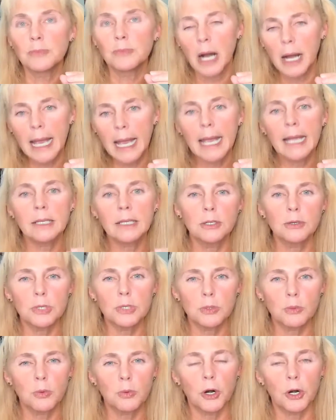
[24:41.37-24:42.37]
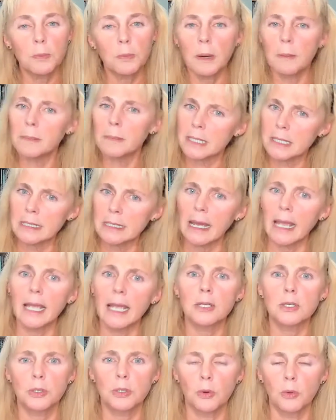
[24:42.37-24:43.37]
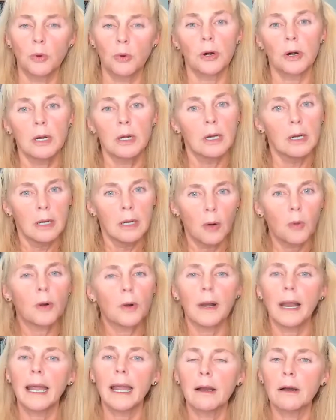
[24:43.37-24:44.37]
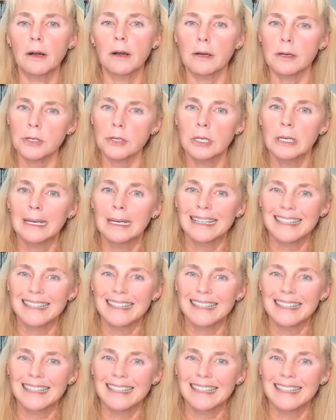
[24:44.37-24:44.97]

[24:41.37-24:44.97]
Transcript: I hate to use the word, but mistakes or errors.